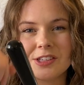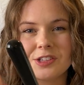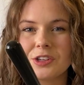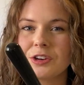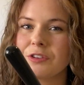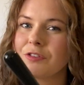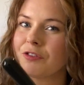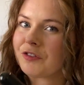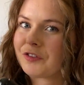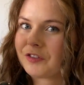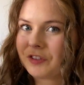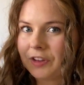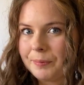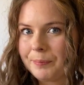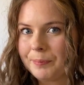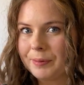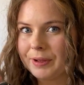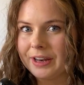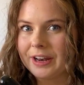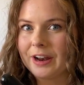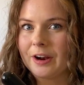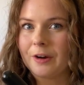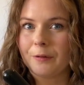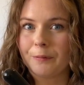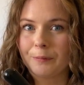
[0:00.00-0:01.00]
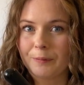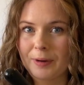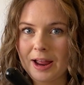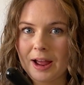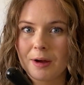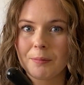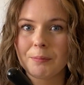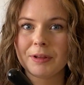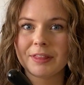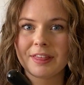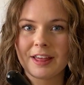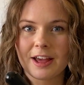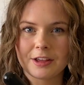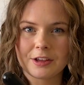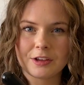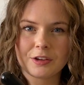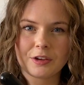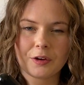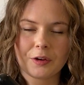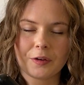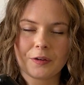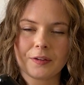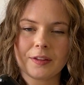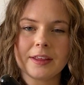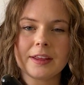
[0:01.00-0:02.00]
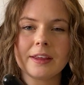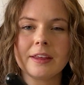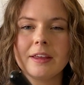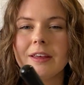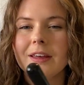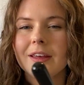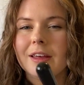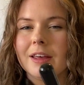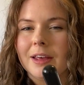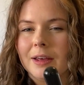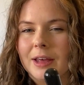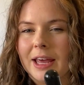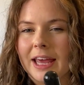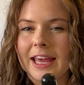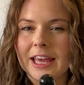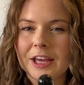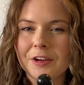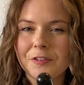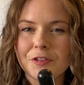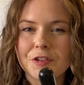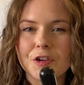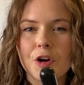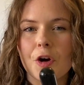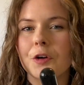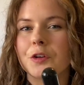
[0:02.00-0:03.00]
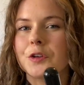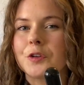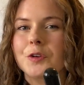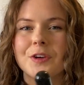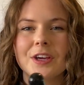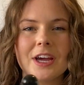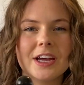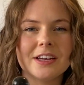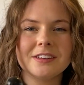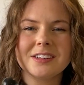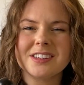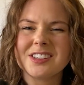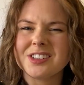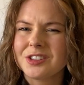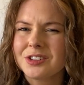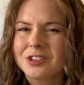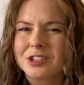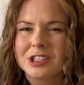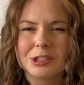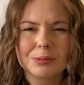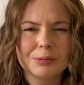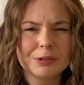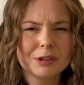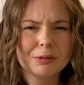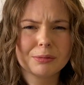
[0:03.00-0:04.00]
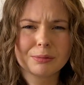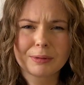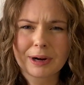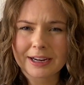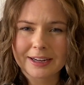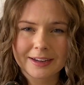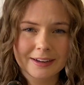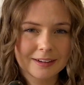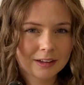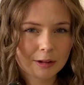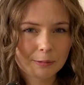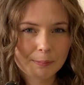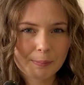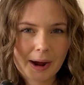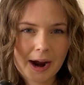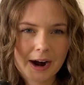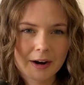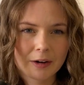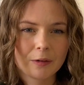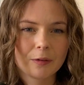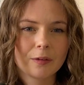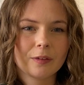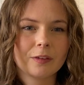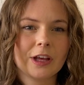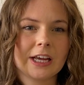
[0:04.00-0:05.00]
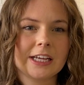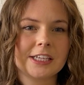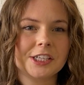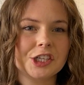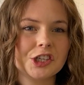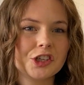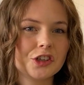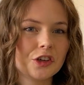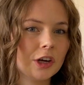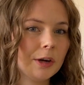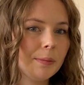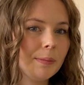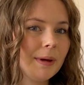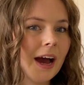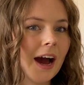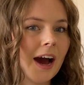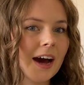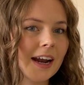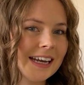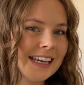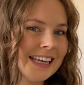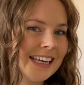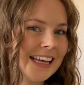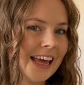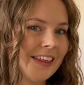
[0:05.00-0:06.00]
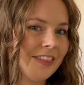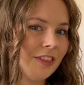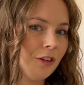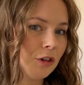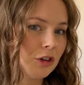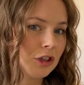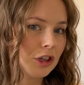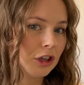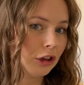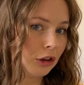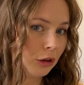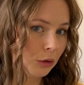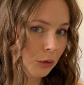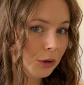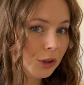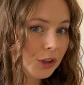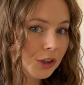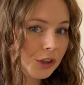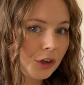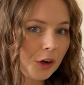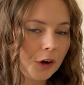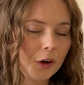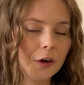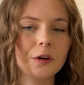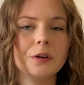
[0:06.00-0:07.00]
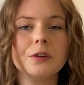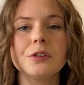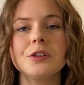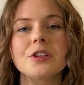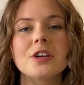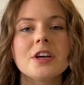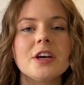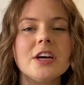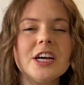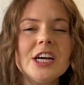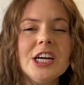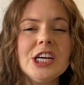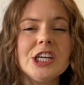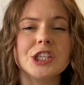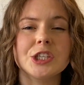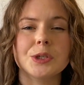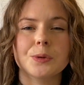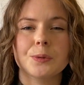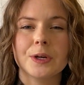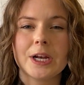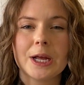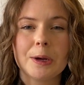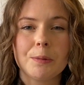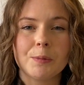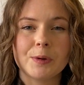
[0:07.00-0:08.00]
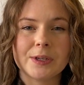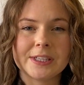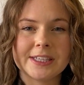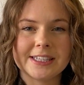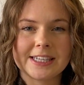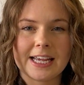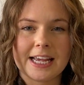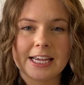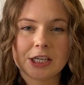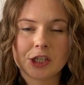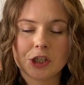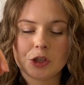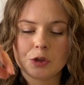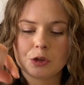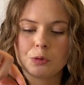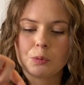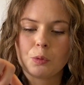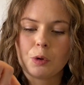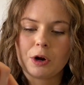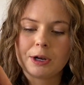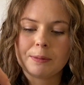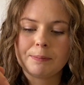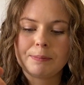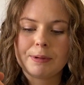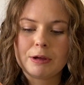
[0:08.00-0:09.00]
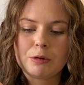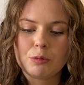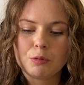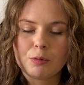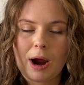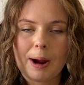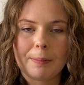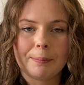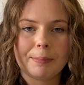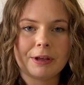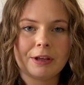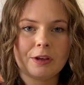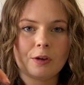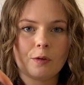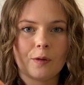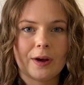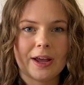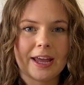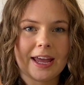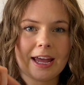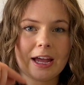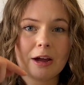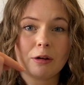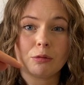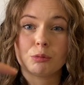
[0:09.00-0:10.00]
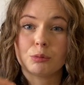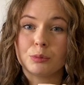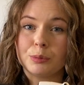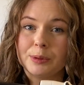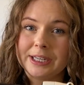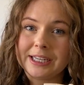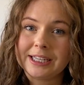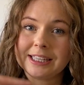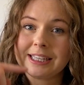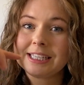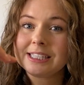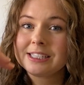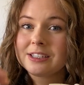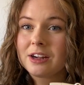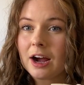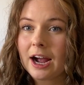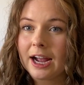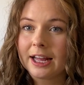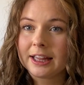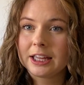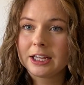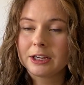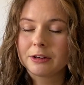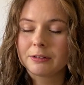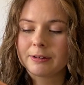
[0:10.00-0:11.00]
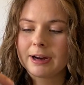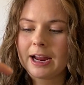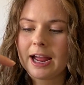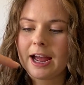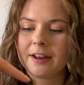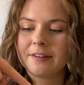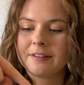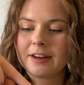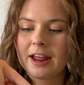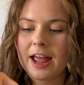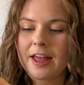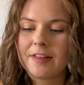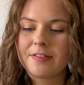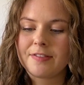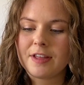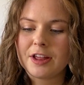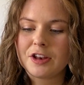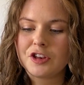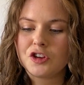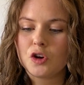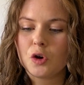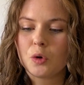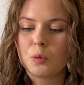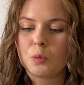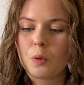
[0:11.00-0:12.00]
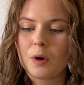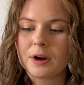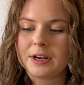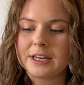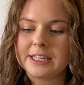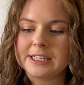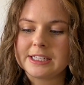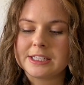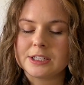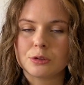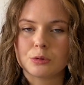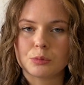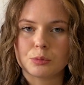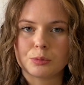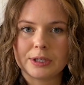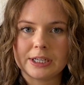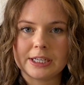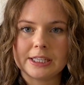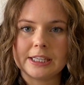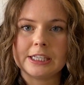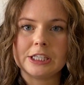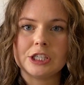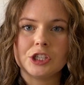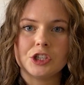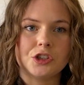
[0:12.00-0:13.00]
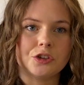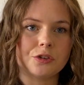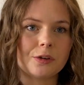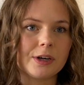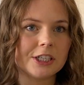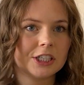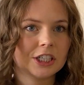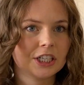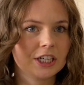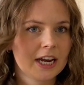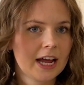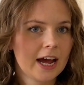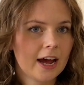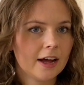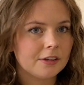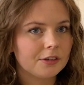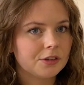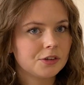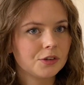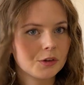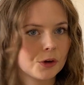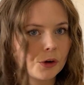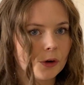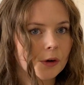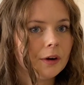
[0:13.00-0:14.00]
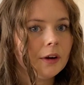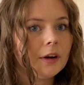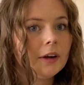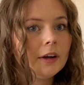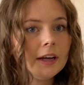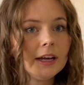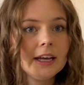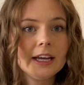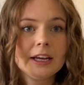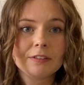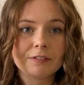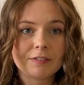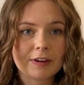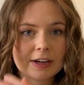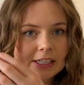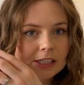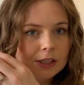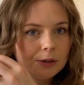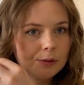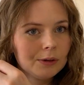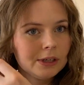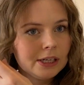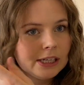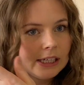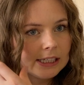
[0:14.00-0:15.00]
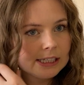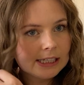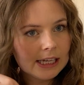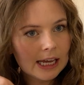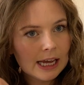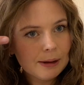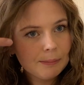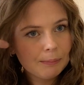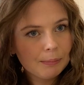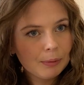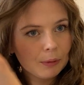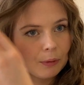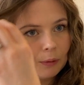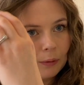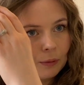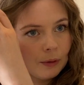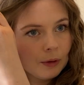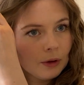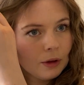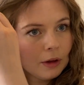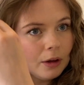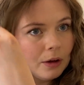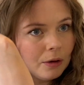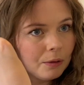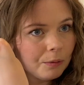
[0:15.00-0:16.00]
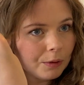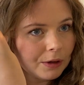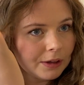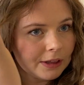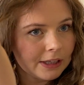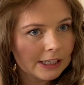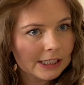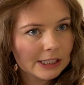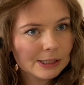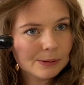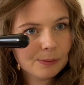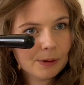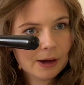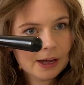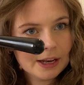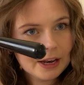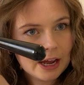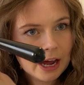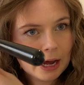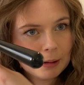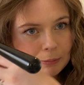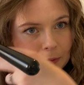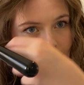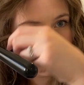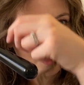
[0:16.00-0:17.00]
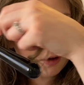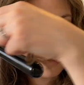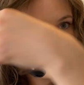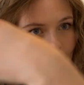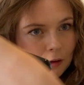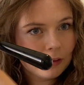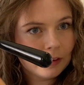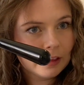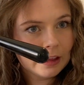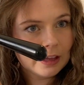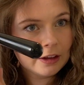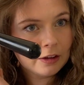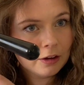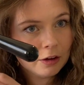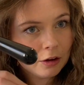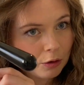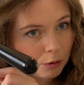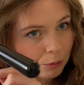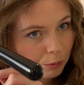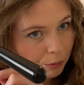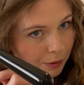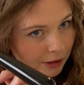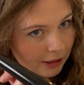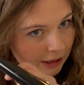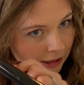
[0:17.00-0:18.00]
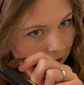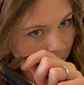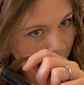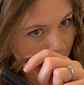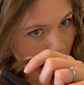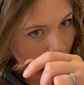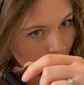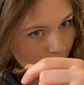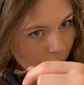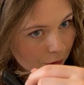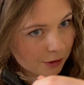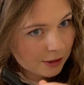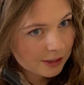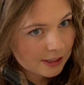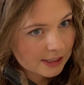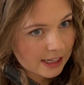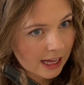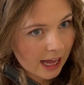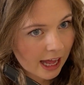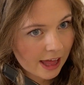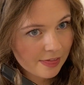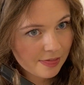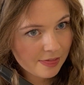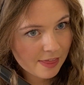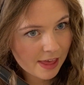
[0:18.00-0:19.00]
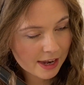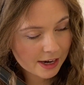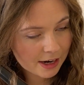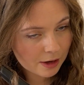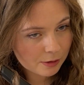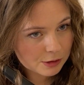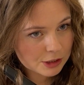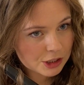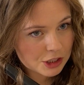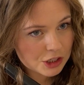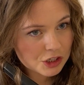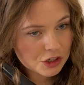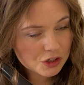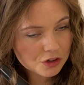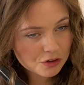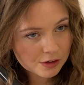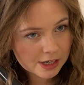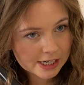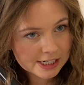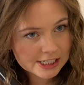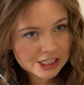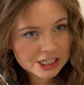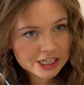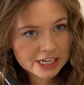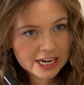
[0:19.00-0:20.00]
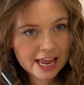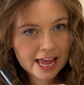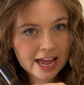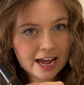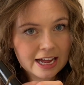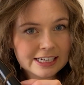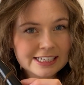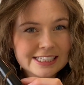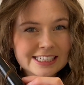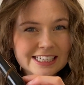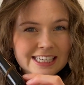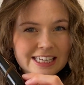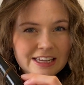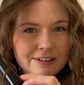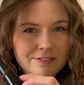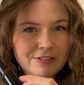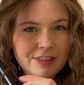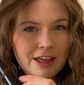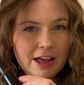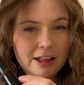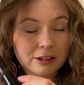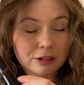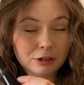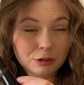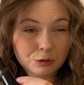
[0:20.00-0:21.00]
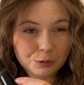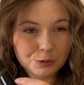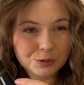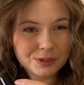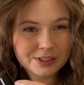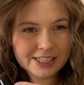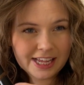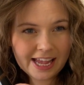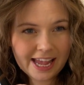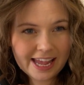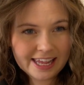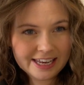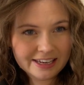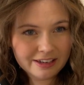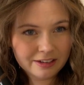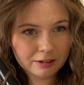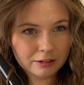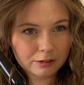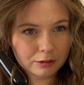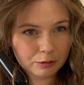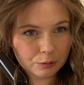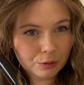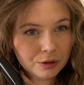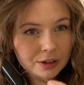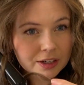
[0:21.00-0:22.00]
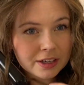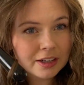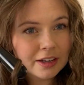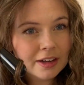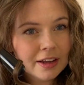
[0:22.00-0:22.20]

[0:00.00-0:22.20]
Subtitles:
sort of flip it around with hair curling. If not, you can just do this with a regular barrel. It's just going to be hard to get those loose curls. So what I would say is you'd want to be wrapping your hair really tightly around, and then you're wanting to really stretch it out. So if I do an example with this one, I'm curling really close, and then I'd stretch it out to give that loose end look.